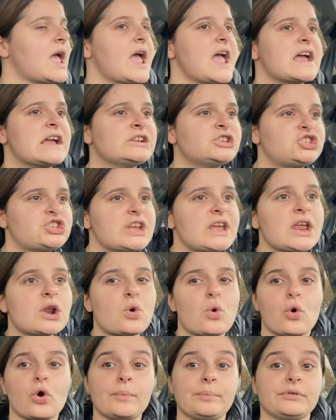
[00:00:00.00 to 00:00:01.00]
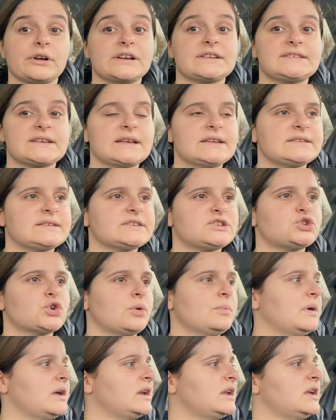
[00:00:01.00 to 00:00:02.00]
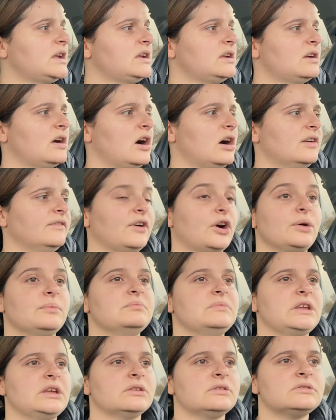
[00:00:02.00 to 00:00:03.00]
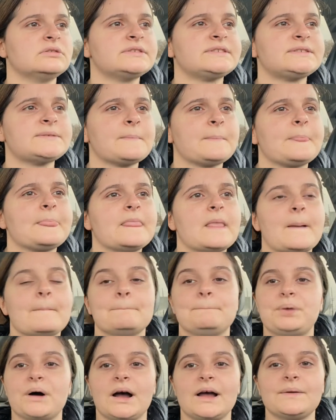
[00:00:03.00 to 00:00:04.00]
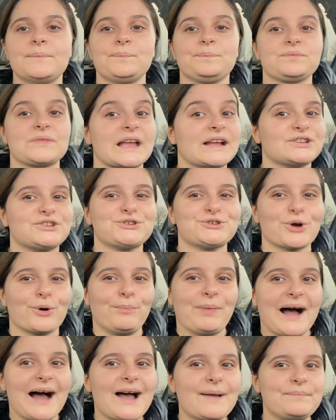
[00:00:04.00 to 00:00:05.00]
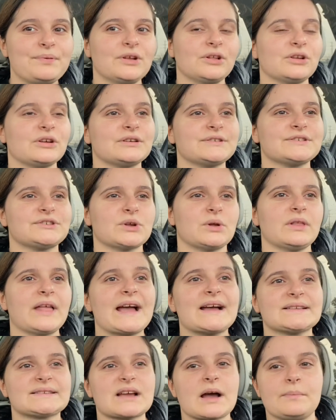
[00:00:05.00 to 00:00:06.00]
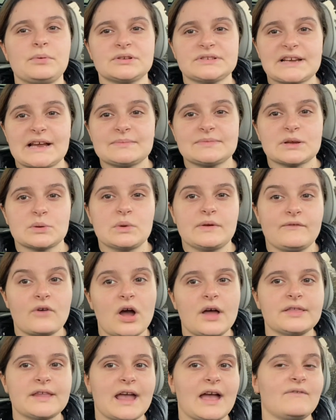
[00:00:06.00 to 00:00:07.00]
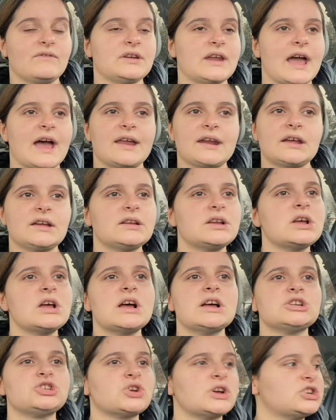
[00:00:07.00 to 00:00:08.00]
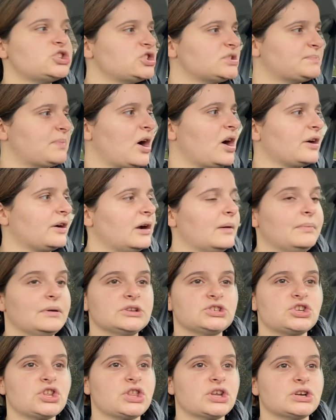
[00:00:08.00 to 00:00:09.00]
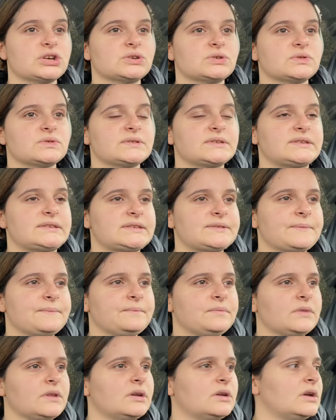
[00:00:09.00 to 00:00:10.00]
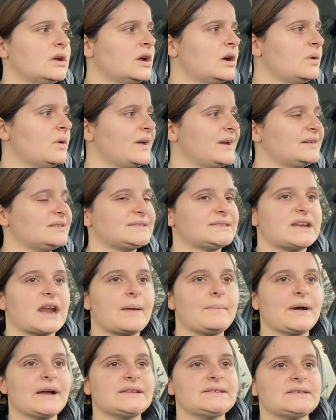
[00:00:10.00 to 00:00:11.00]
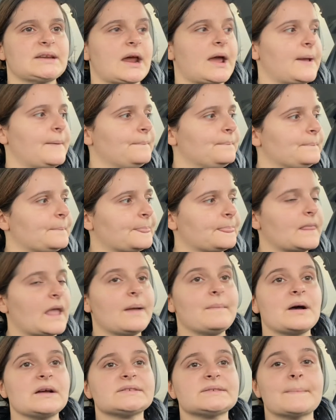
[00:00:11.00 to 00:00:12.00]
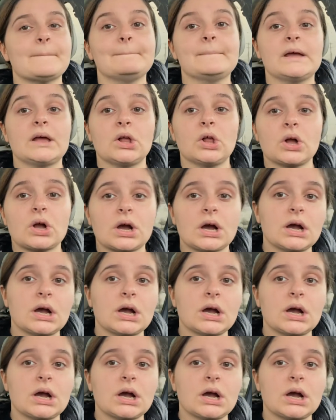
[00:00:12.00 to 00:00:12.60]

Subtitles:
And she incorporates it into so many of our meals. But it's so popular, so last couple of times that we've gone, they haven't had it. So I just bought her a bunch of those. What else did I buy today? I bought some milk.